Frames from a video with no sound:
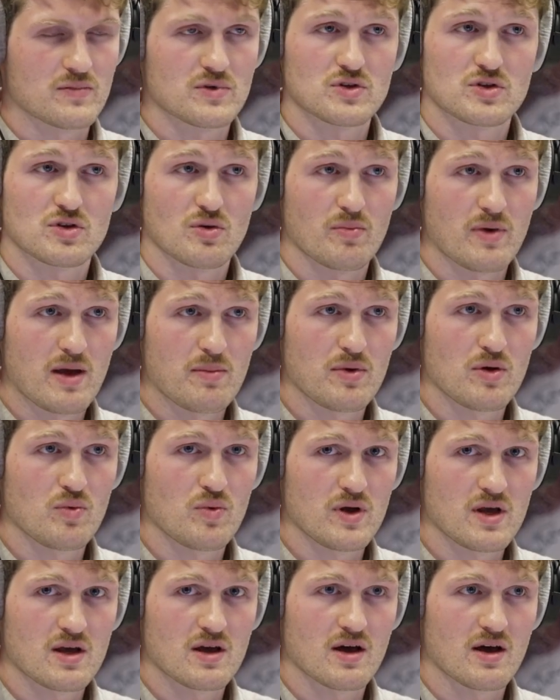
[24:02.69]
So maybe
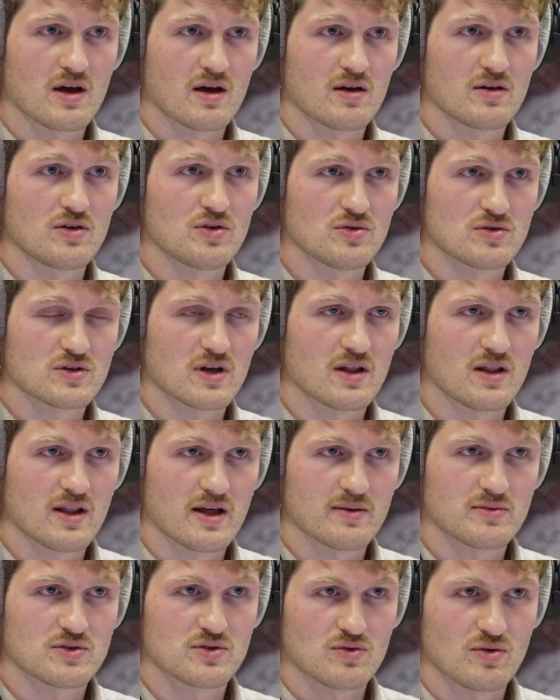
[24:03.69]
we can use
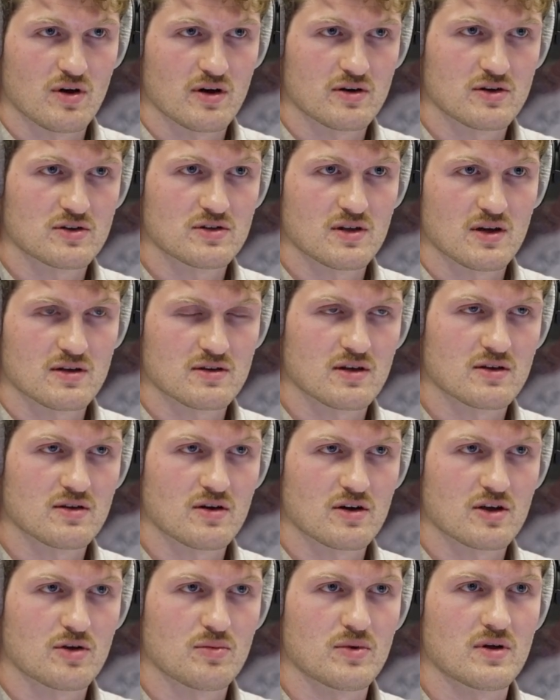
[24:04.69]
LLMs to understand the
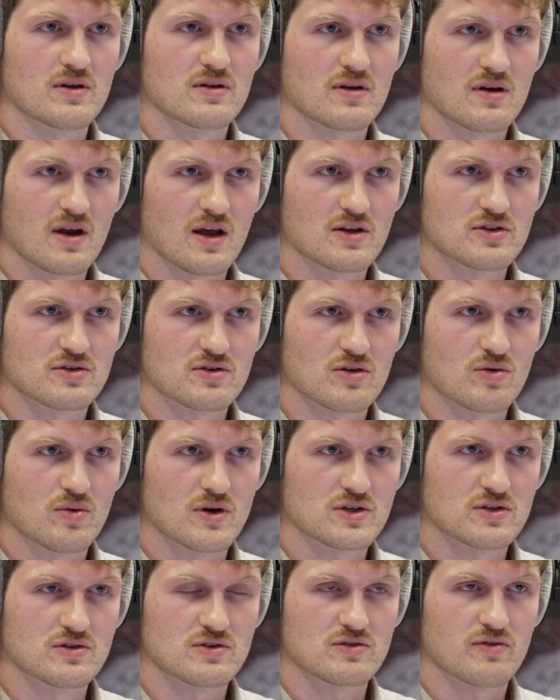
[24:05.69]
document and answer
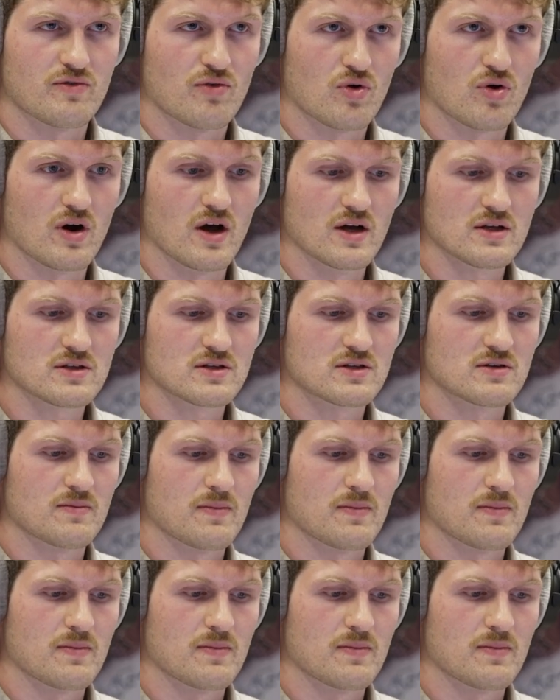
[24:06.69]
questions for us.